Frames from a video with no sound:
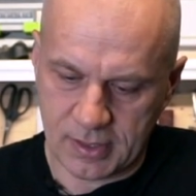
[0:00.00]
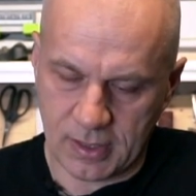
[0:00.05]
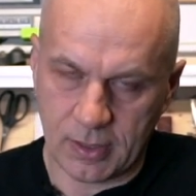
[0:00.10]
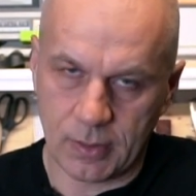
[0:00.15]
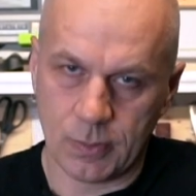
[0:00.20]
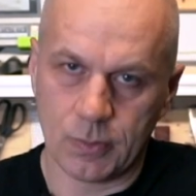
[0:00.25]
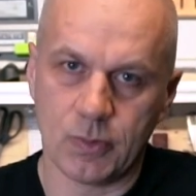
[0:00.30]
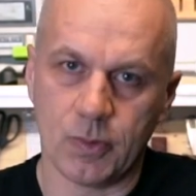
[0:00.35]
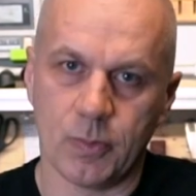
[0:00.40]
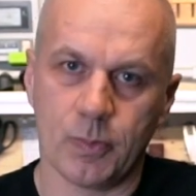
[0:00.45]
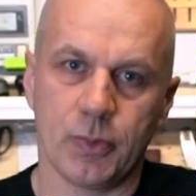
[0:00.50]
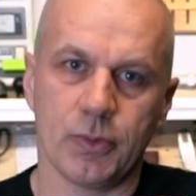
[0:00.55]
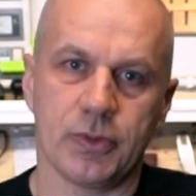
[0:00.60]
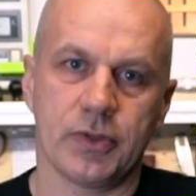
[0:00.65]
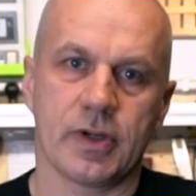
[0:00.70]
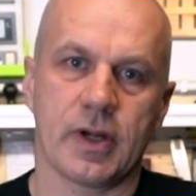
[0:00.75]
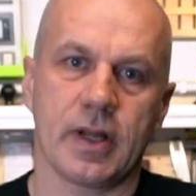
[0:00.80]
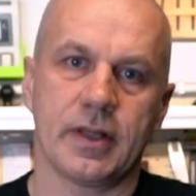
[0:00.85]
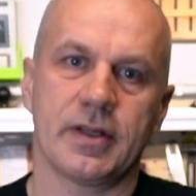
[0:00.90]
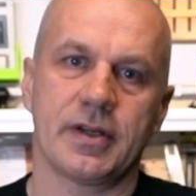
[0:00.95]
you to put
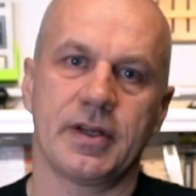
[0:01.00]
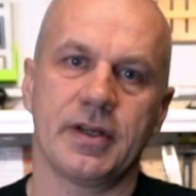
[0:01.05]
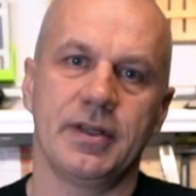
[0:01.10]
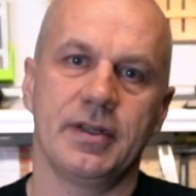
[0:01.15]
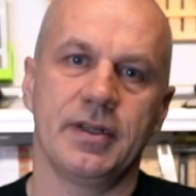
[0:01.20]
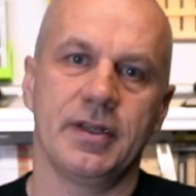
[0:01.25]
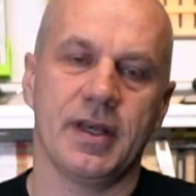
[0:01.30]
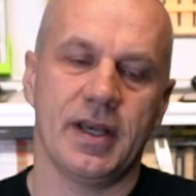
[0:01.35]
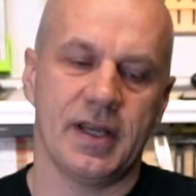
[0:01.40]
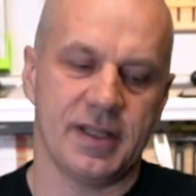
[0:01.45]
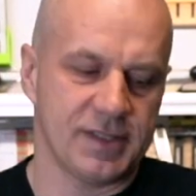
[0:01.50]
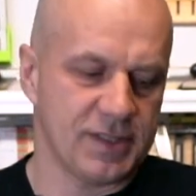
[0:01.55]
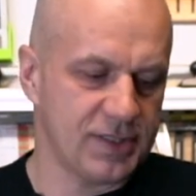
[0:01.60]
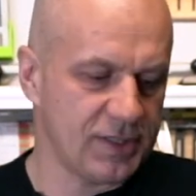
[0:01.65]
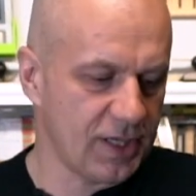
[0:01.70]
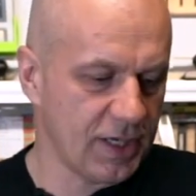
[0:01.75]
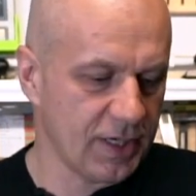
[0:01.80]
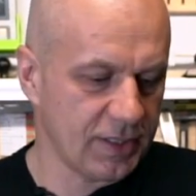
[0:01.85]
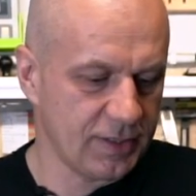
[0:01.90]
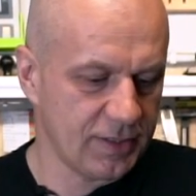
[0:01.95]
the runner in and
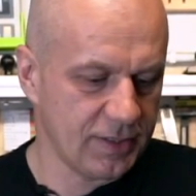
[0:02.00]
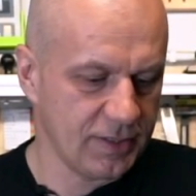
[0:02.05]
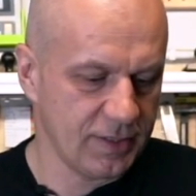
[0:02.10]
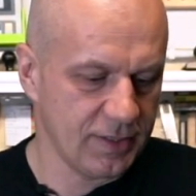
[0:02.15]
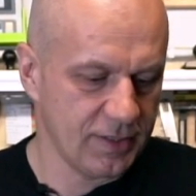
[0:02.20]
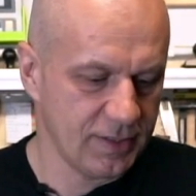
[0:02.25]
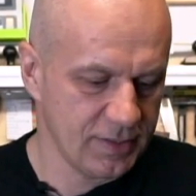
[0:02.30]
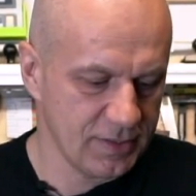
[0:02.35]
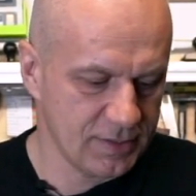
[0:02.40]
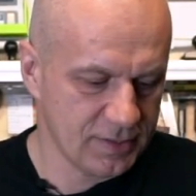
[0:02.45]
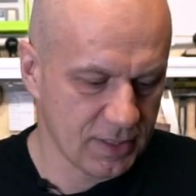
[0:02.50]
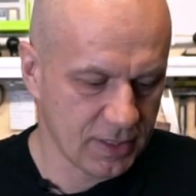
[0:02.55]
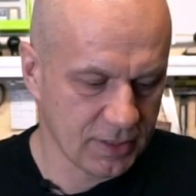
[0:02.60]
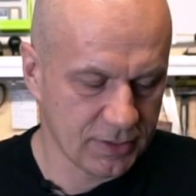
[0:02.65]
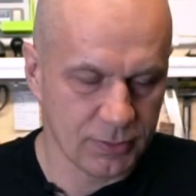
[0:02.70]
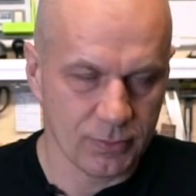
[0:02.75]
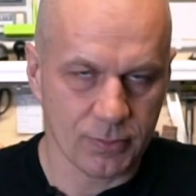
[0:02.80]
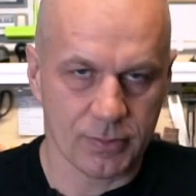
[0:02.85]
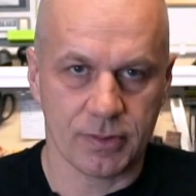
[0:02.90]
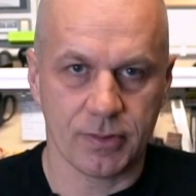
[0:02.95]
start
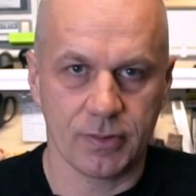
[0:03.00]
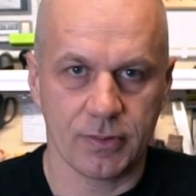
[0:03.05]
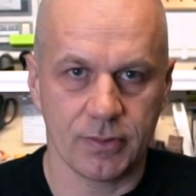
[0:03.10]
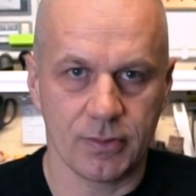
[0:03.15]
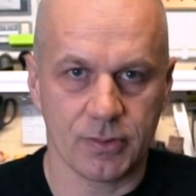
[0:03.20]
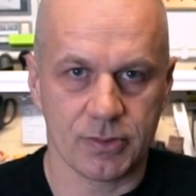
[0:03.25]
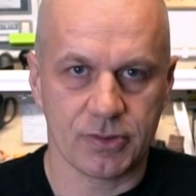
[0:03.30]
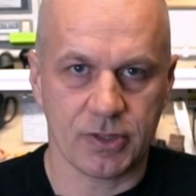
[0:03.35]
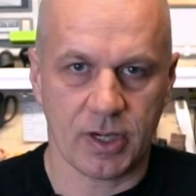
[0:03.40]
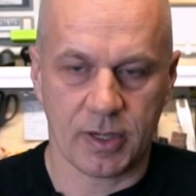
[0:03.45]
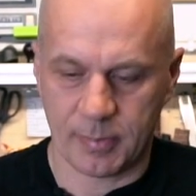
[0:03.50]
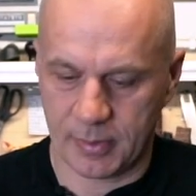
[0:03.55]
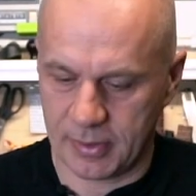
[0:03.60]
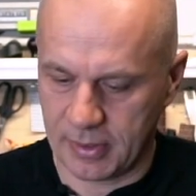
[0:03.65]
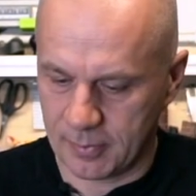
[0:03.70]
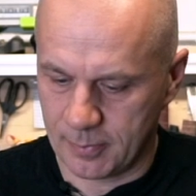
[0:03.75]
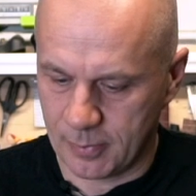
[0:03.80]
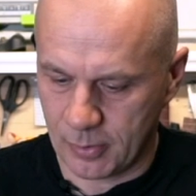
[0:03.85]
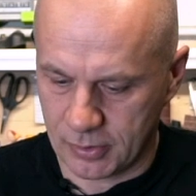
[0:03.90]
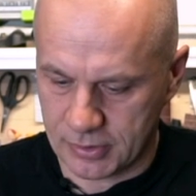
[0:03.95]
your
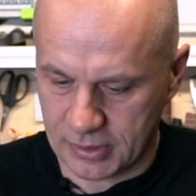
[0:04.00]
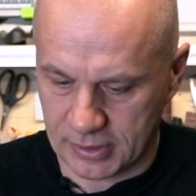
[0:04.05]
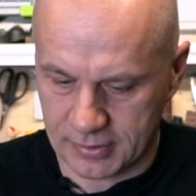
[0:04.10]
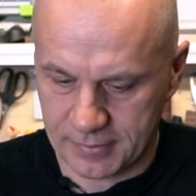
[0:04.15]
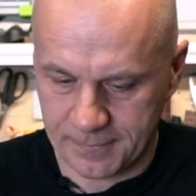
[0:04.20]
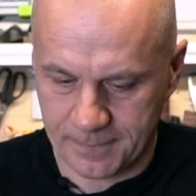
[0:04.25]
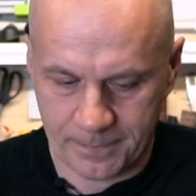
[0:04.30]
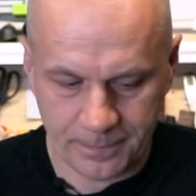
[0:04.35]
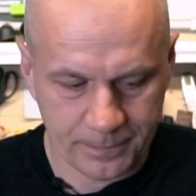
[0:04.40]
sharpening project.